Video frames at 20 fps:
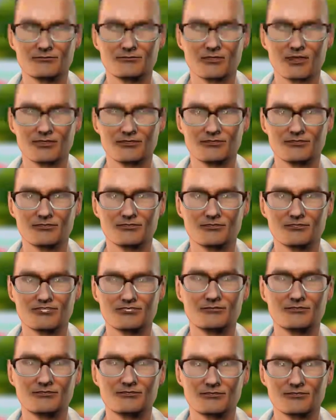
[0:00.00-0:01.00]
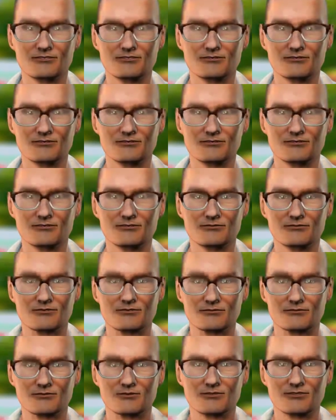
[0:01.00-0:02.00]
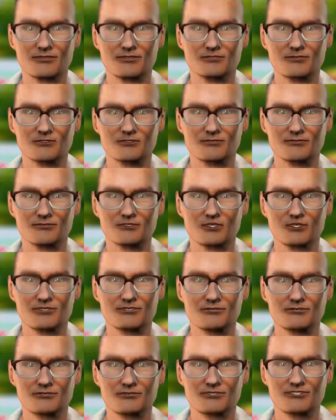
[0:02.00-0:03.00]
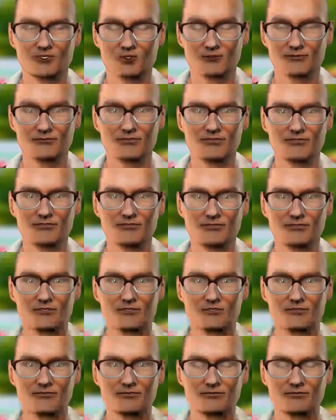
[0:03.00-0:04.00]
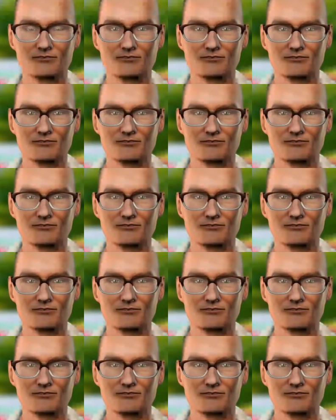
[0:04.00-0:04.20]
Now, some modern writers have taken that same approach,